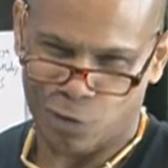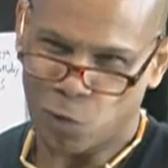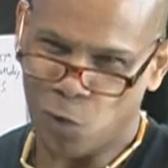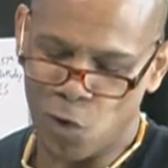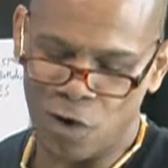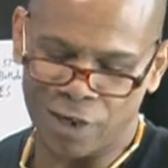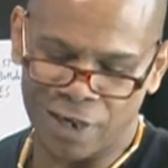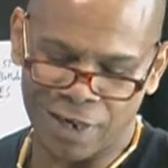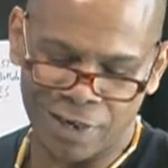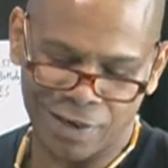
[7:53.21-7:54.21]

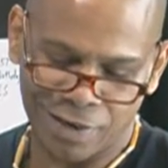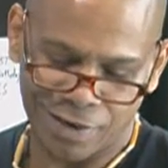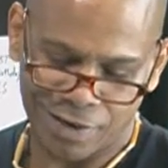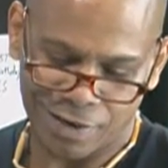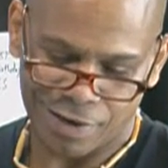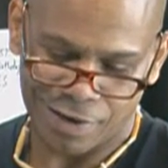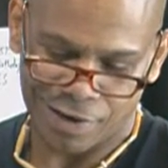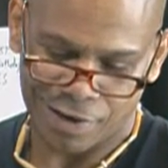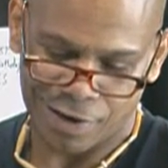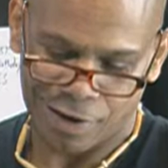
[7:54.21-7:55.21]
Warning,
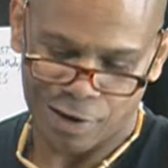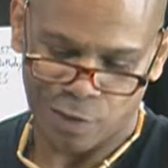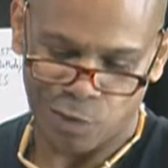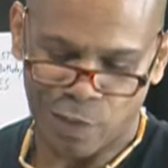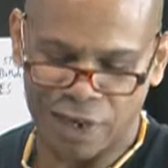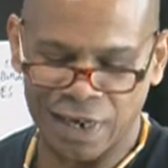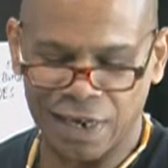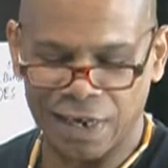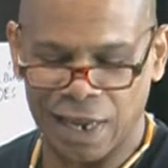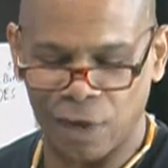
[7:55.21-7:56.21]
my
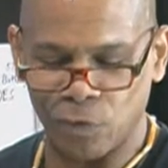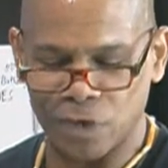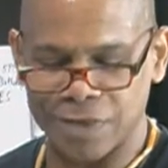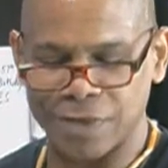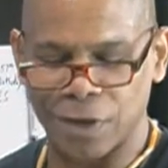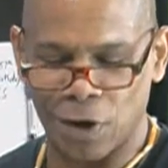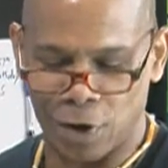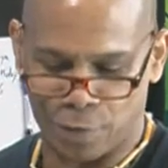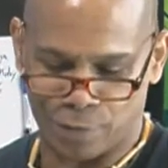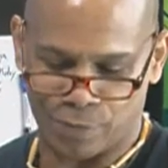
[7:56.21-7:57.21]
nickname was
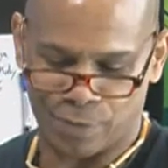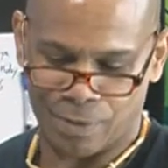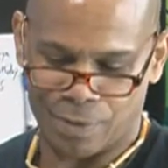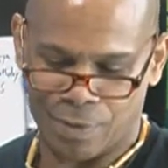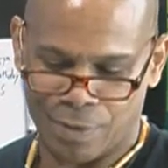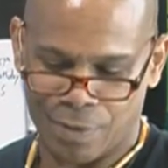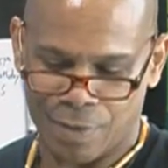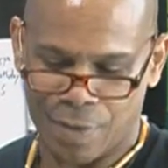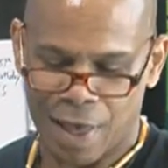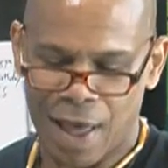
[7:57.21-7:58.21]
Slurp.
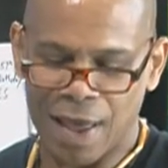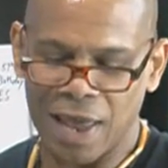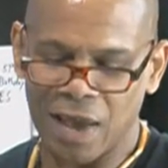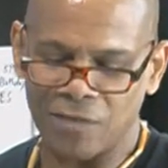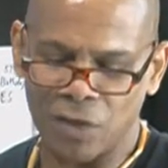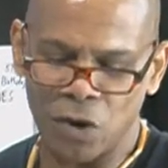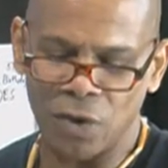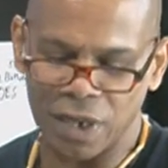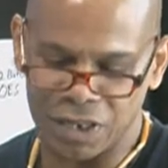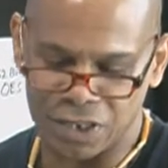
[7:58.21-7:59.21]
I have no
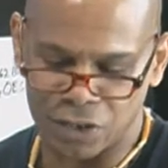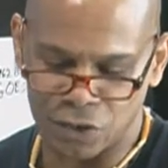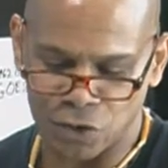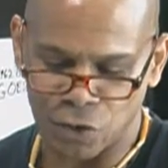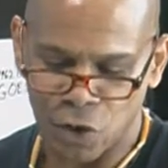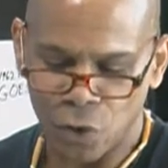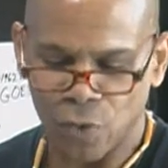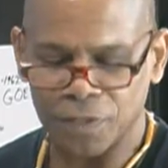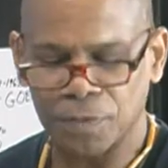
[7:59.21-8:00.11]
issues with